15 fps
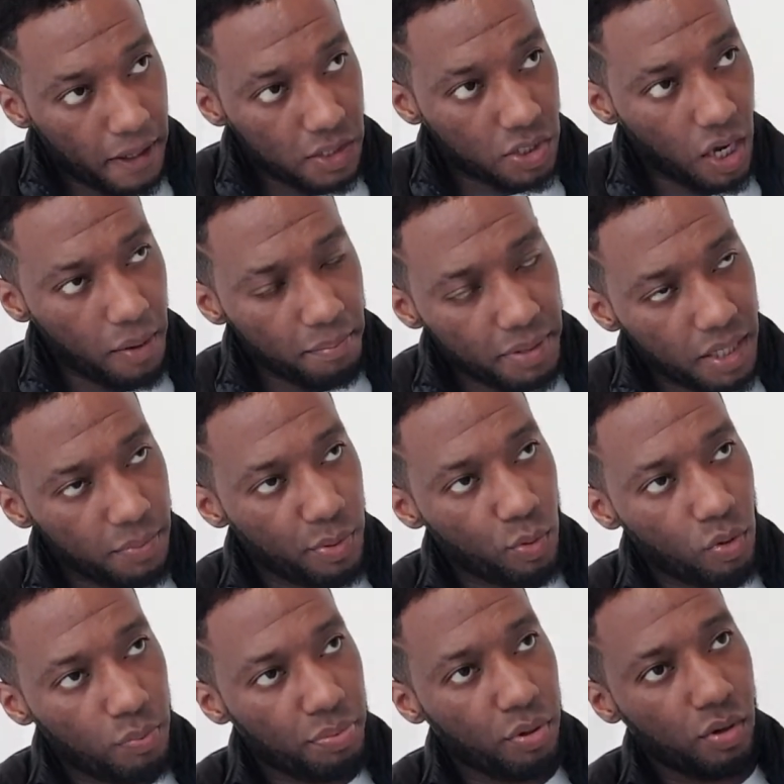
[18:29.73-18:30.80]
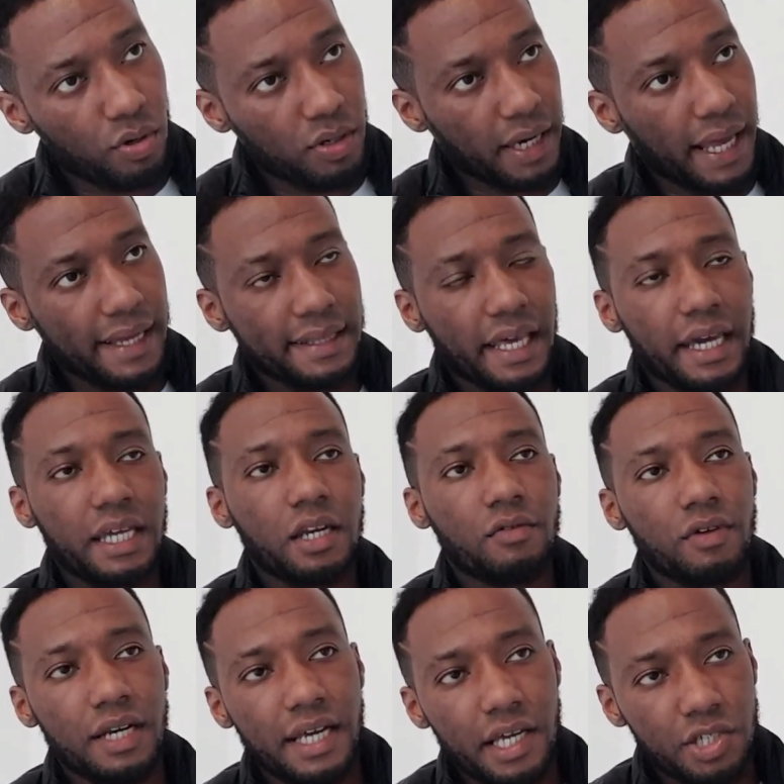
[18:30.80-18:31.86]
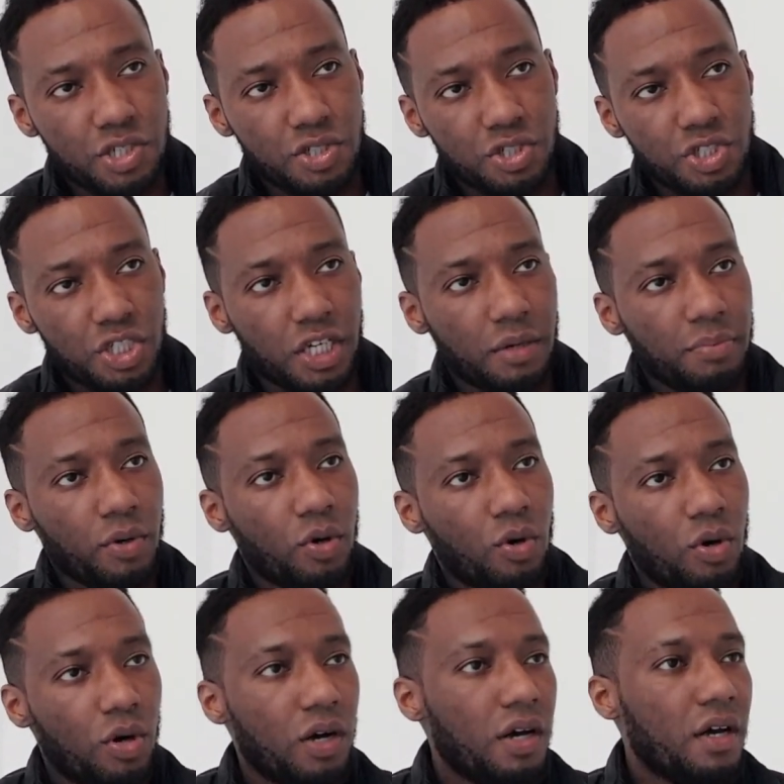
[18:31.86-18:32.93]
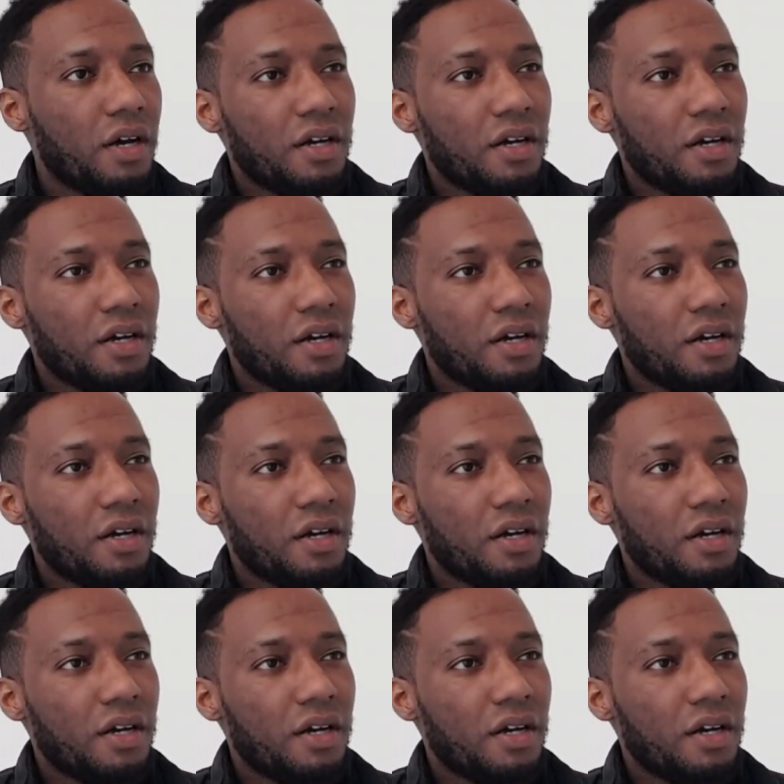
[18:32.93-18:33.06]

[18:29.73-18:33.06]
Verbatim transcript: Some people will put like they're in a relationship or,